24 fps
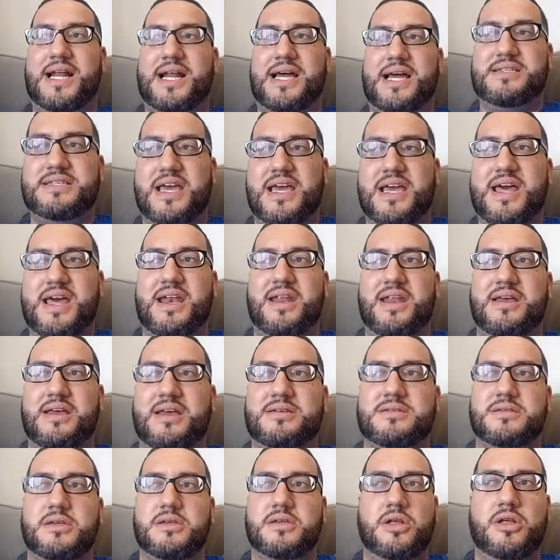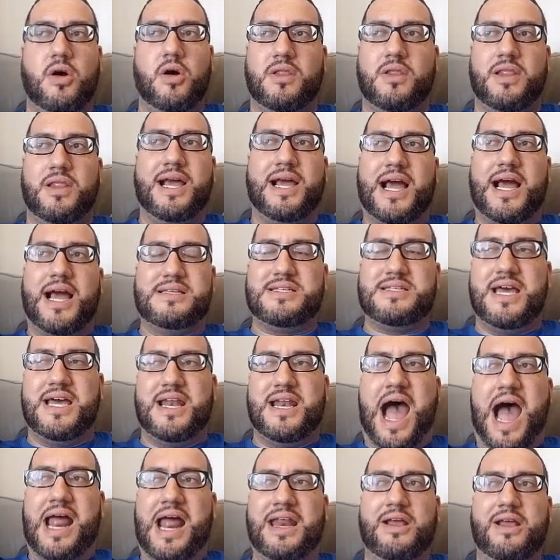I say that is, like I said,
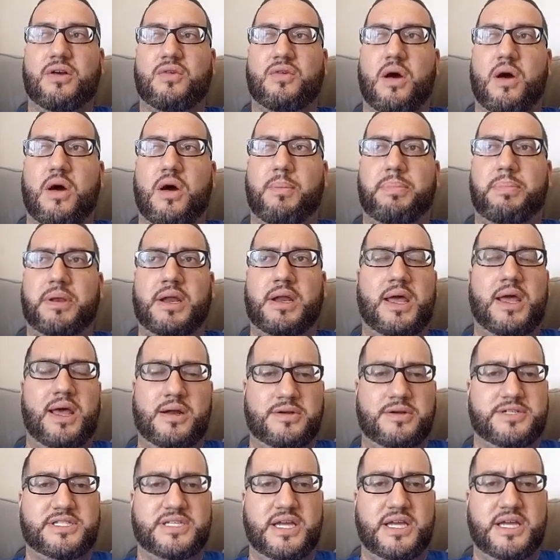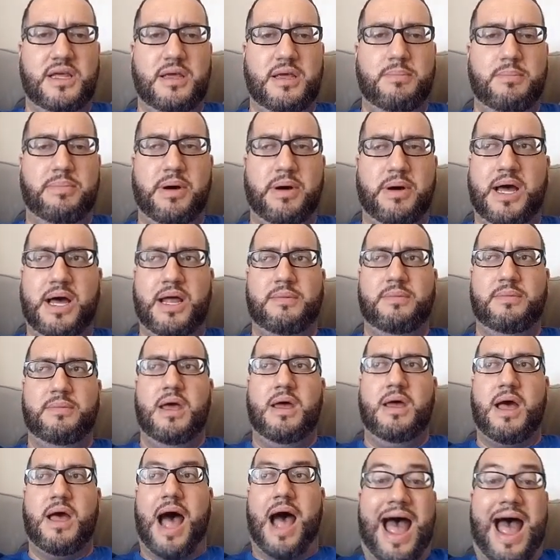I didn't grow up in the inner city, but
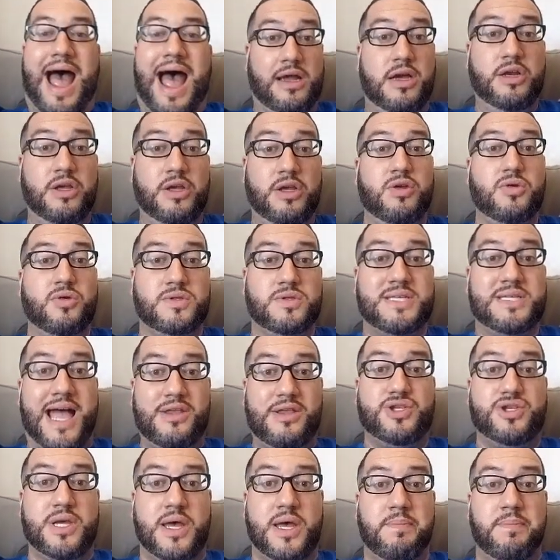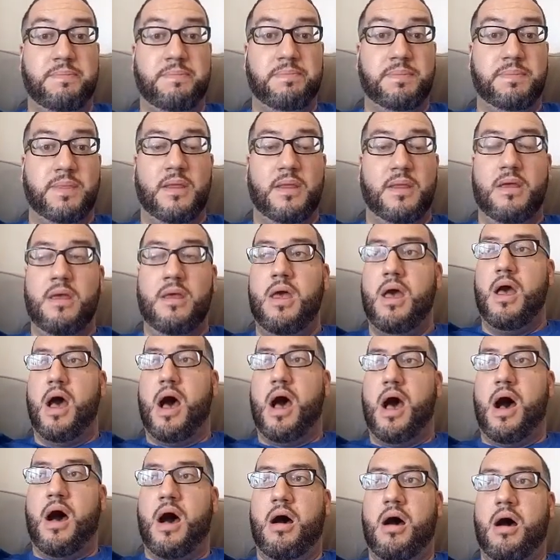I could have used that gym.
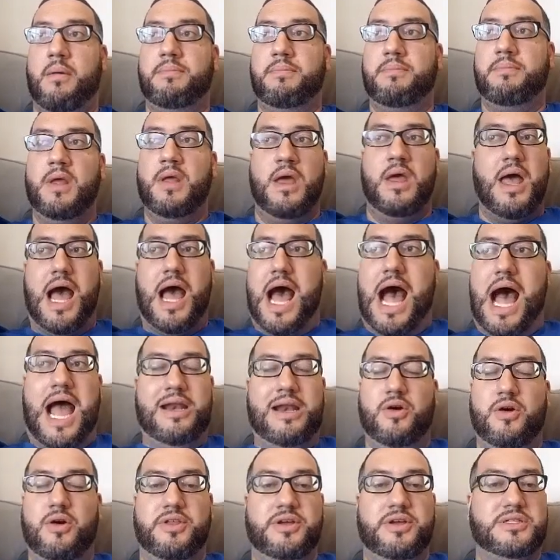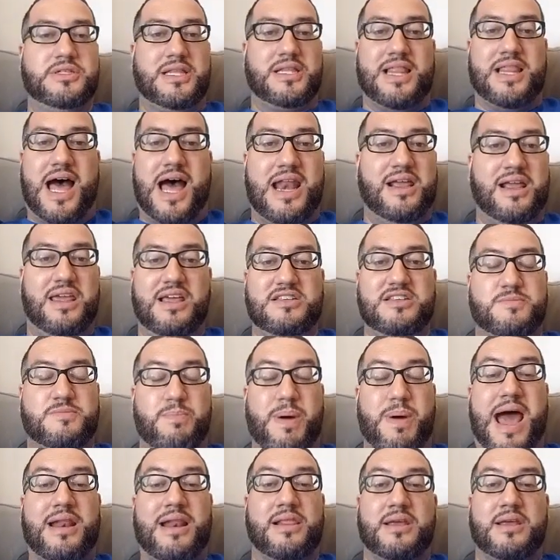I know there's a lot of kids
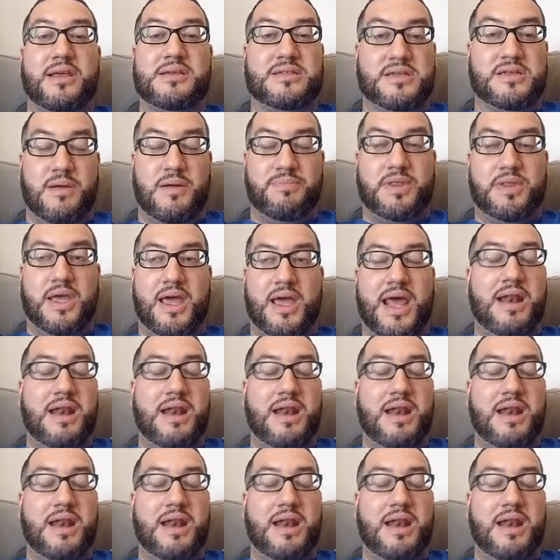battling something.